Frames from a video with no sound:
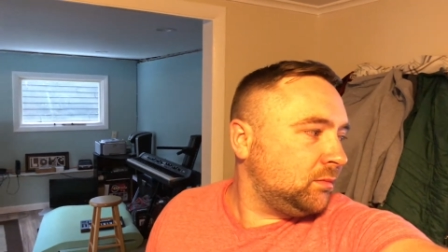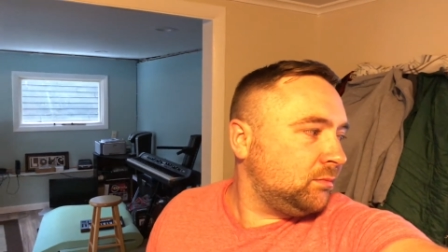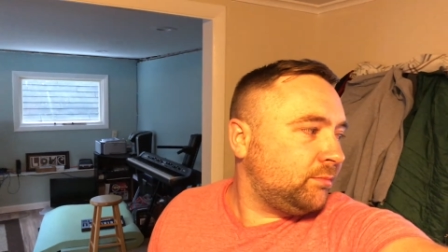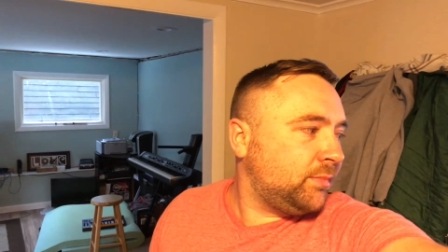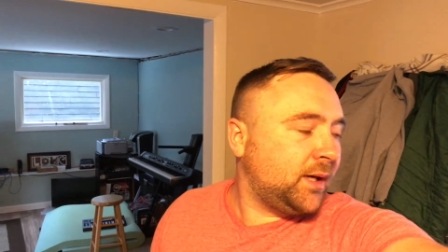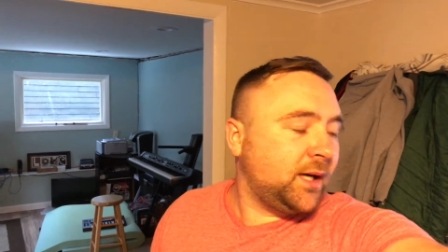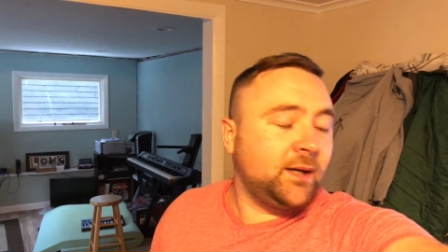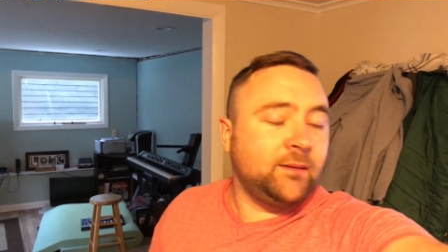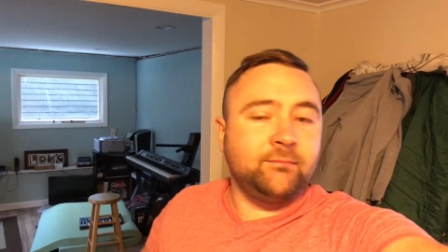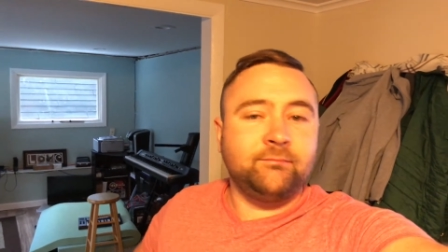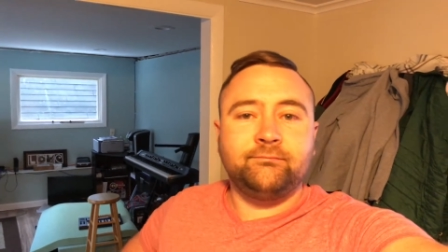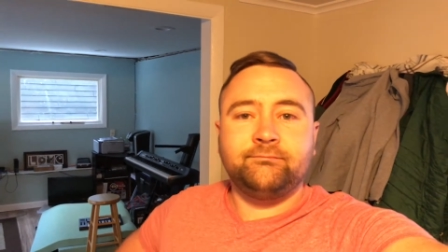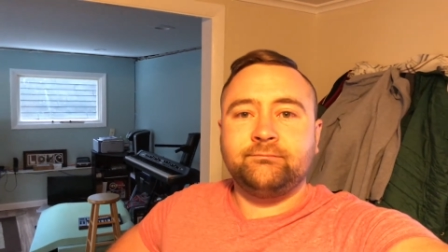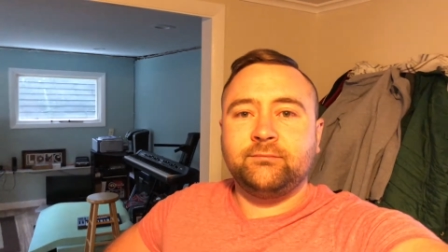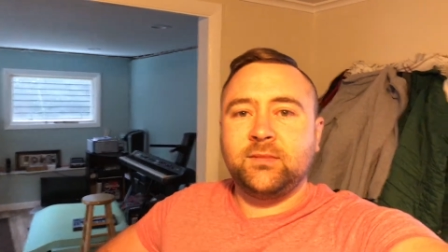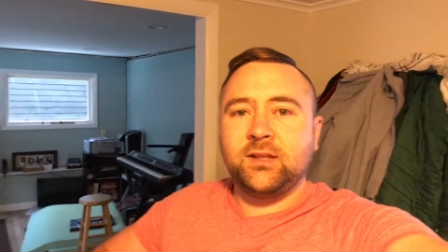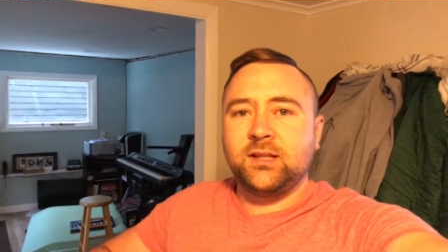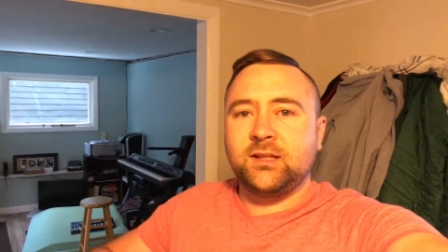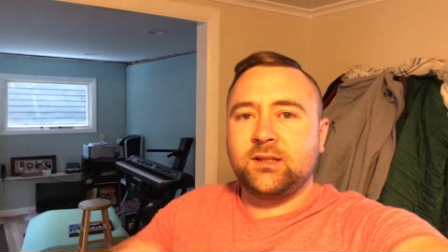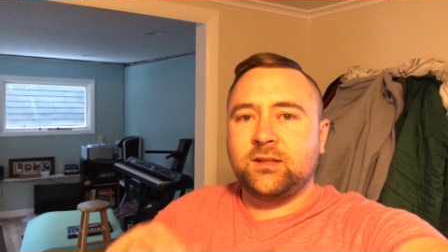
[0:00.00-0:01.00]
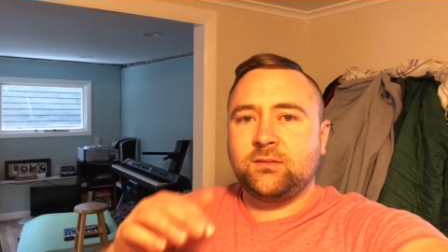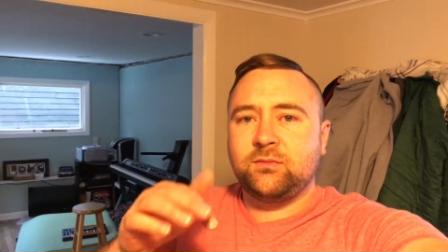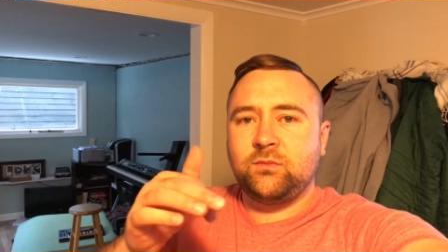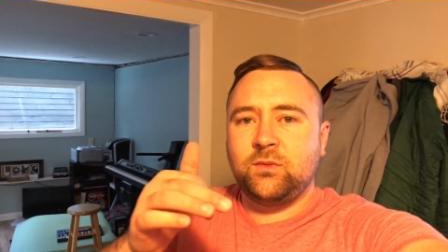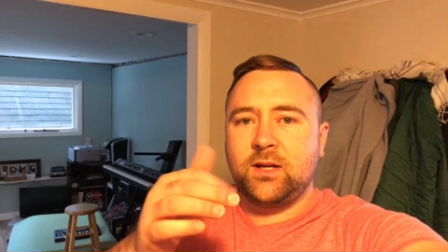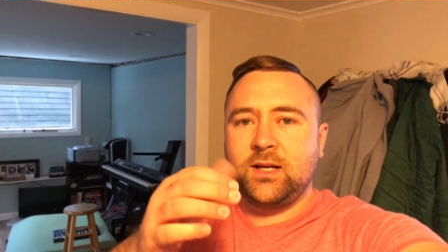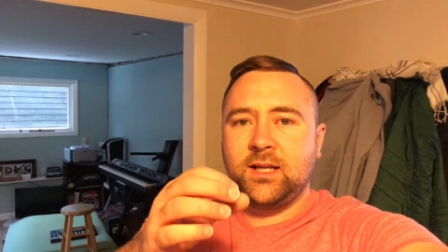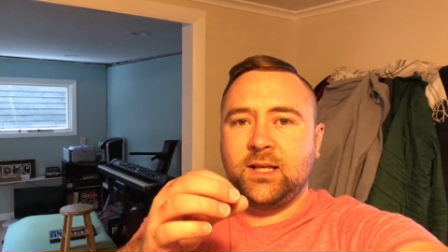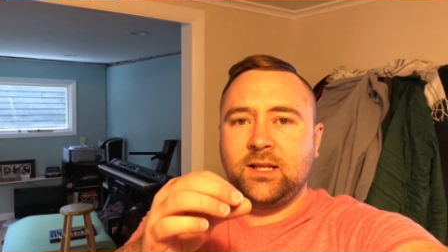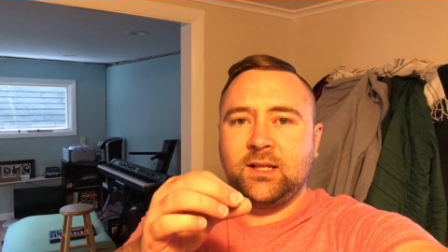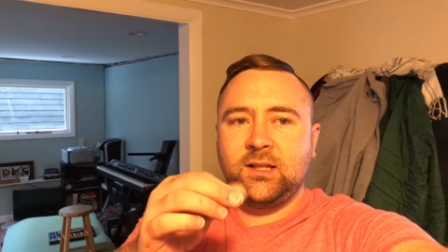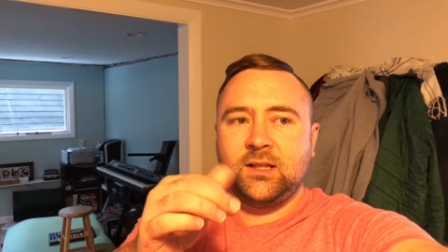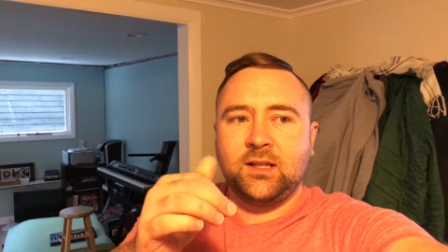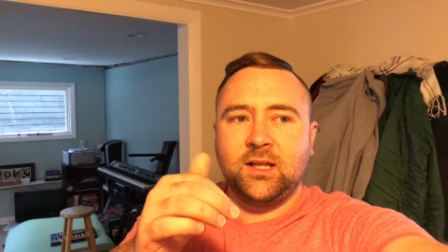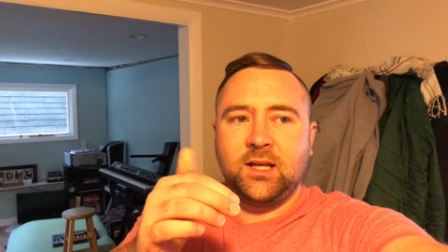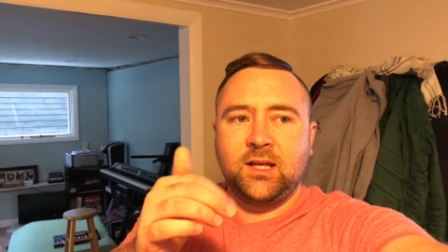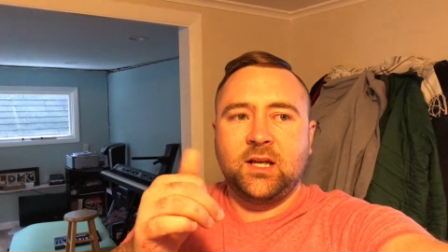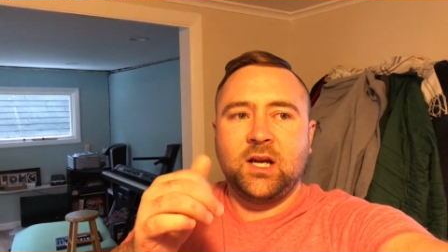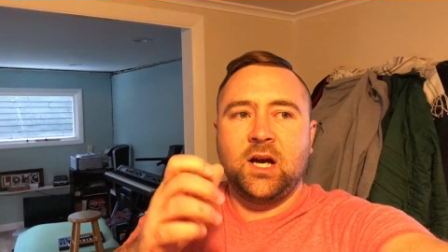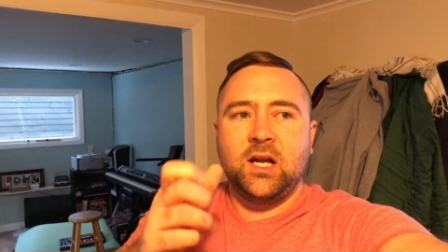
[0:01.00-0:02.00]
but it's when it
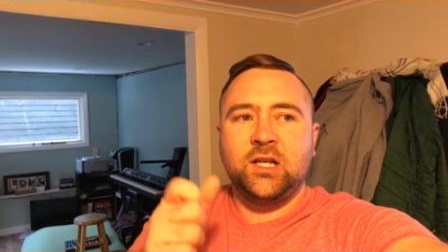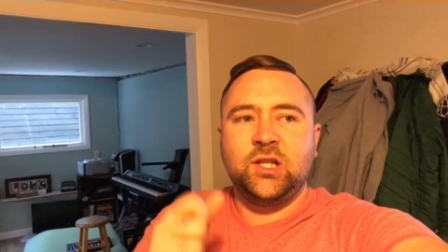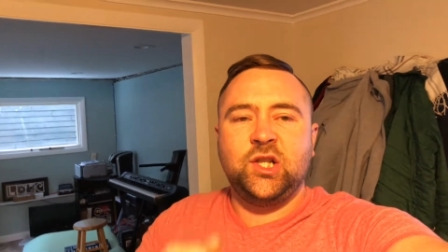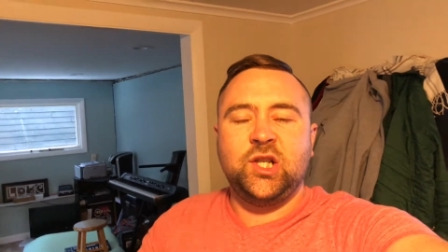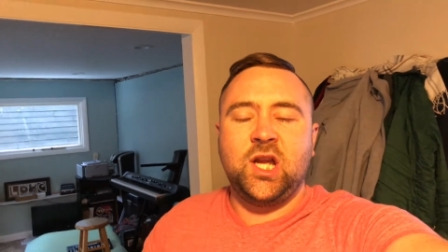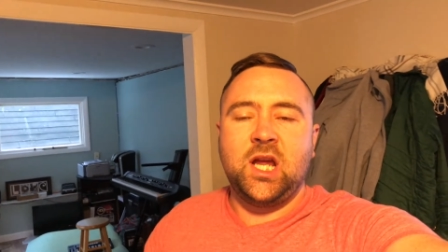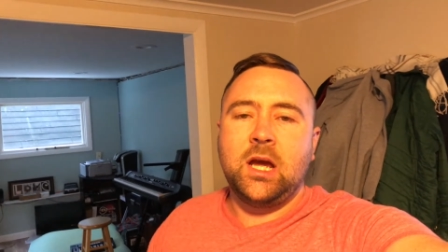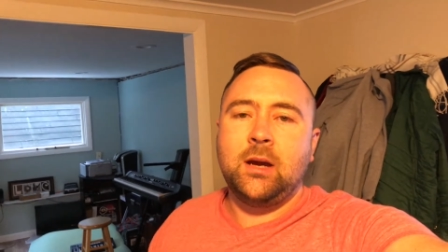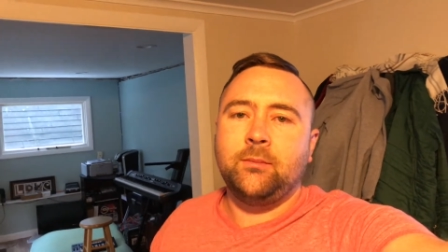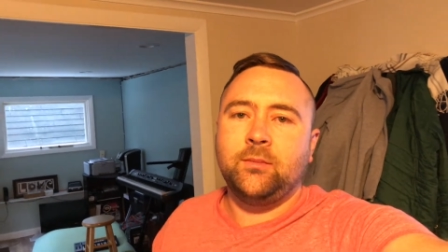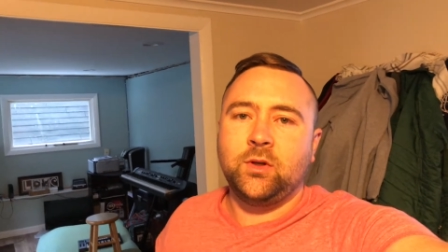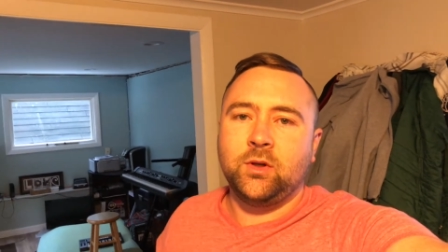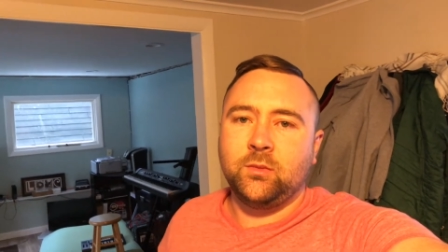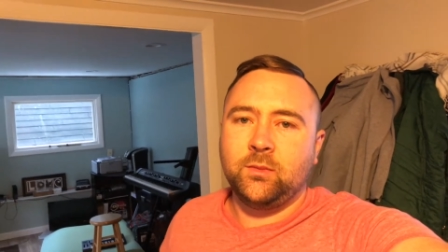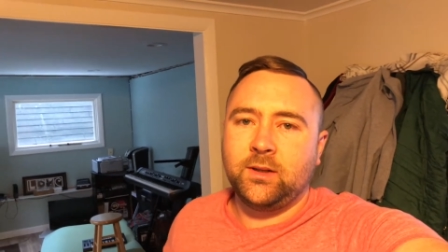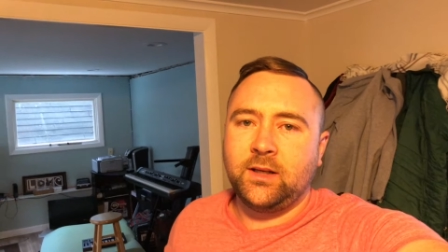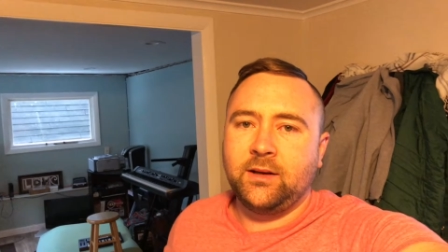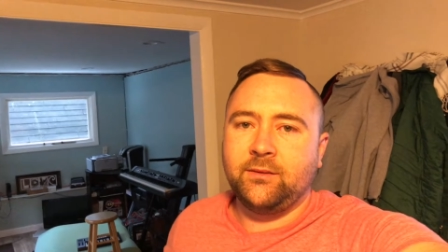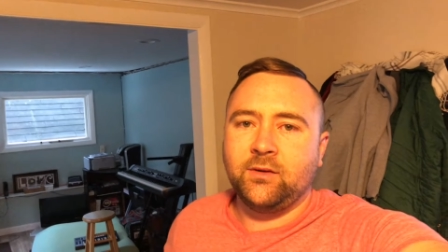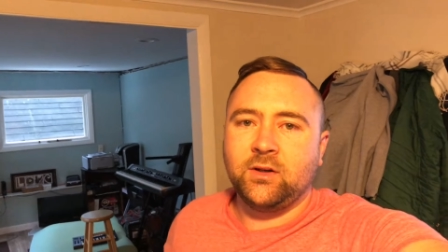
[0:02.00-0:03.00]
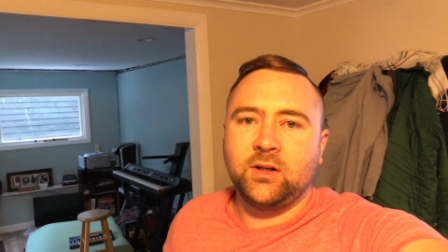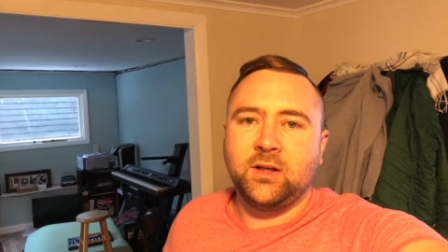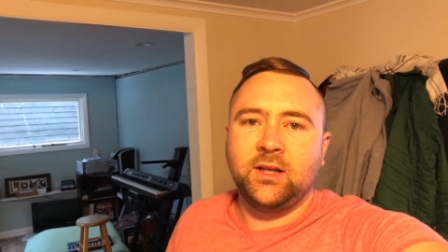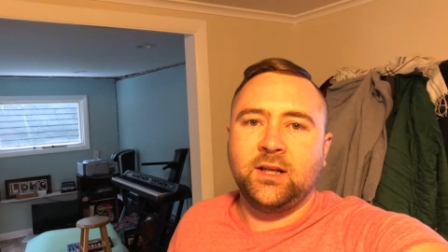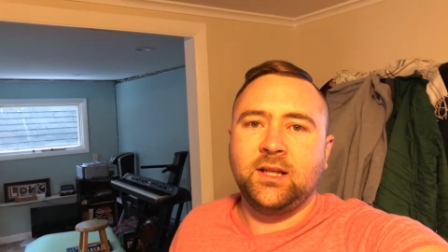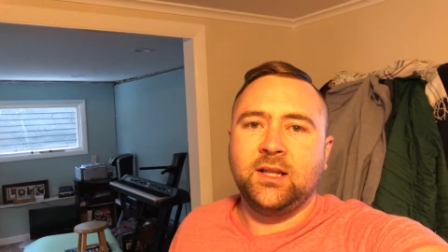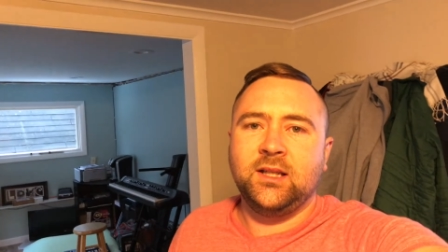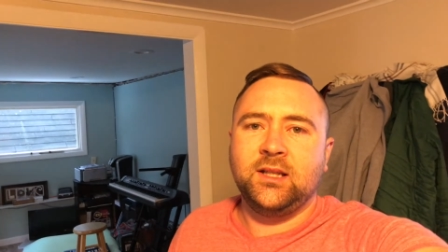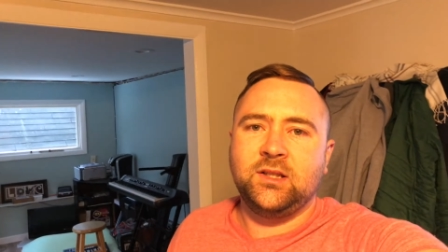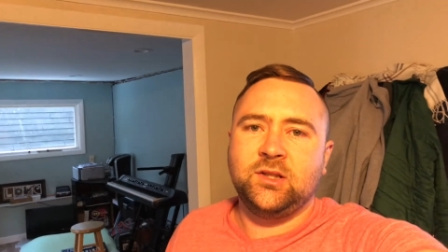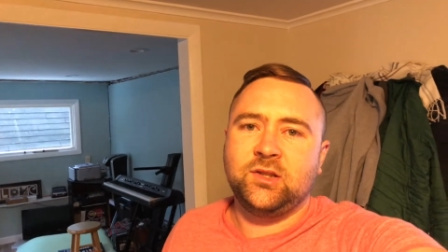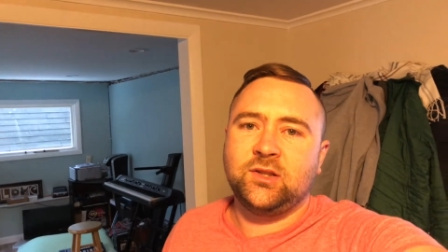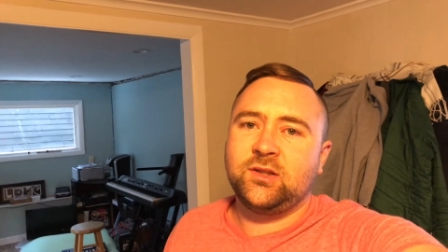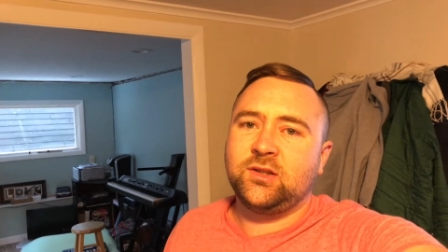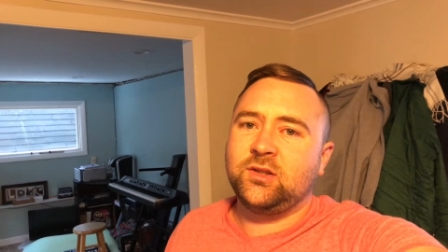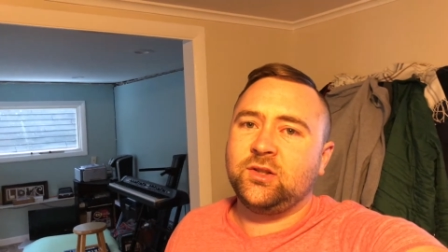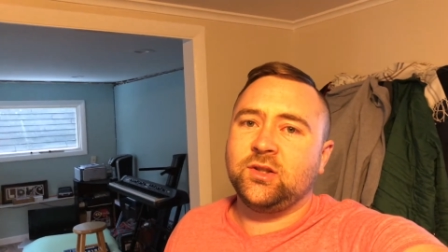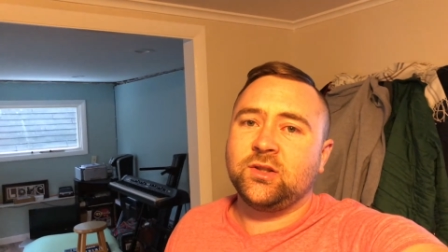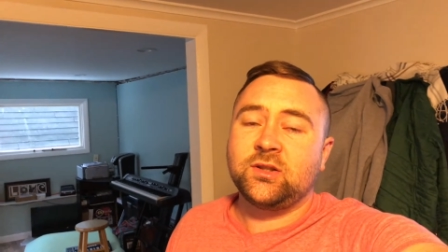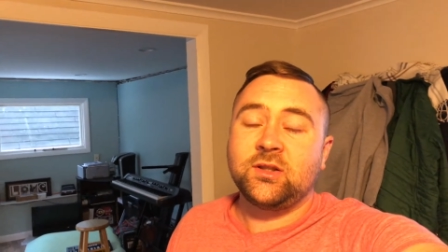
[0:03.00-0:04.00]
like got jammed or whatever and it's
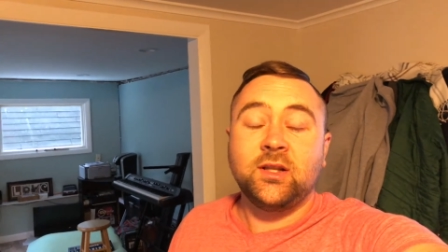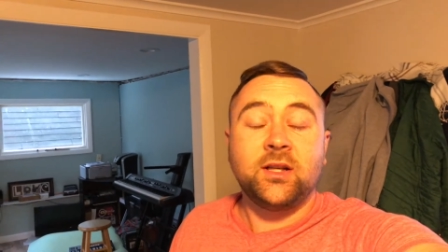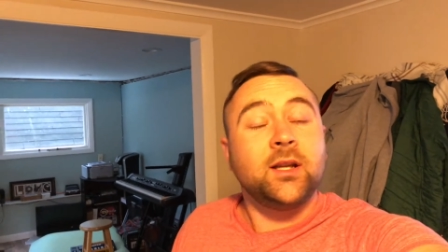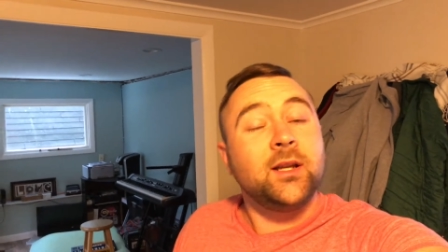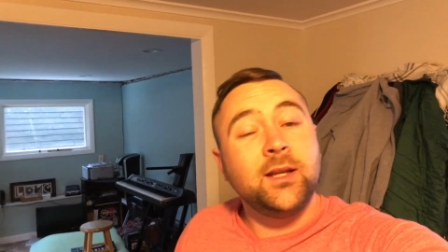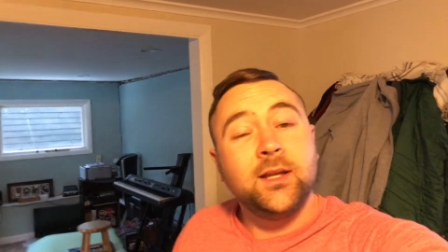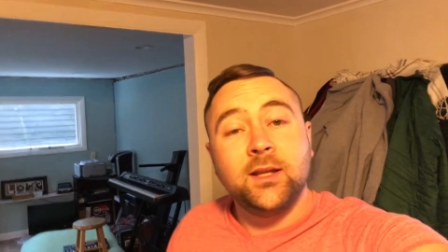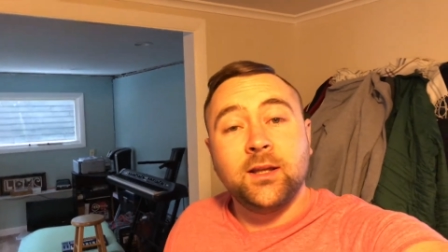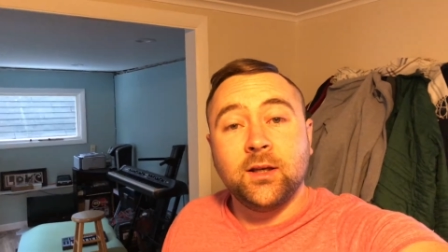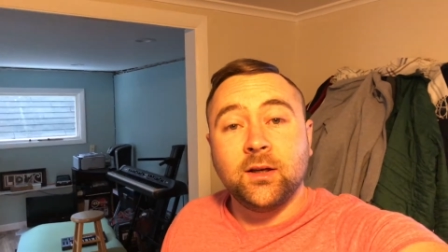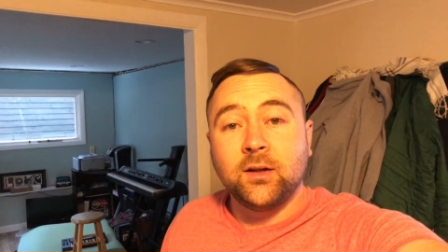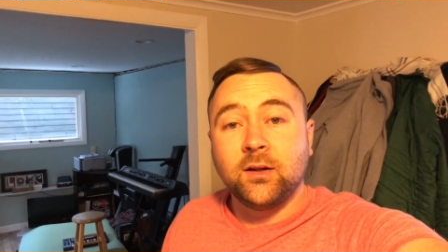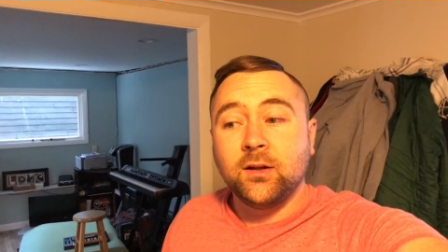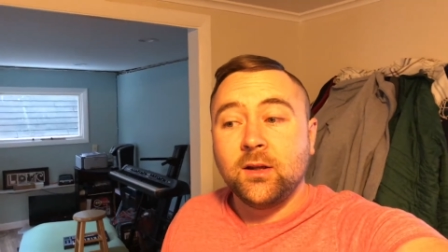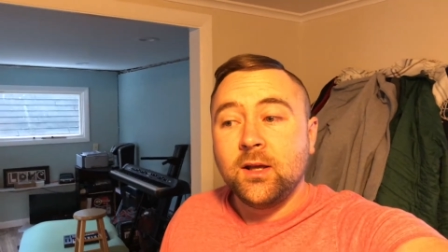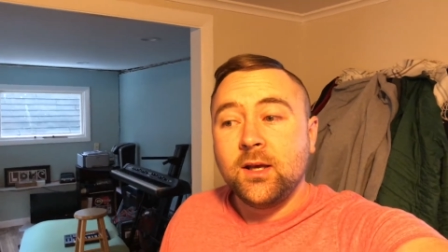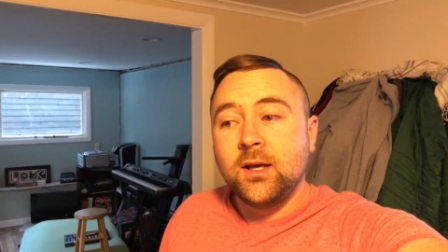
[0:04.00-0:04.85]
just gonna heal.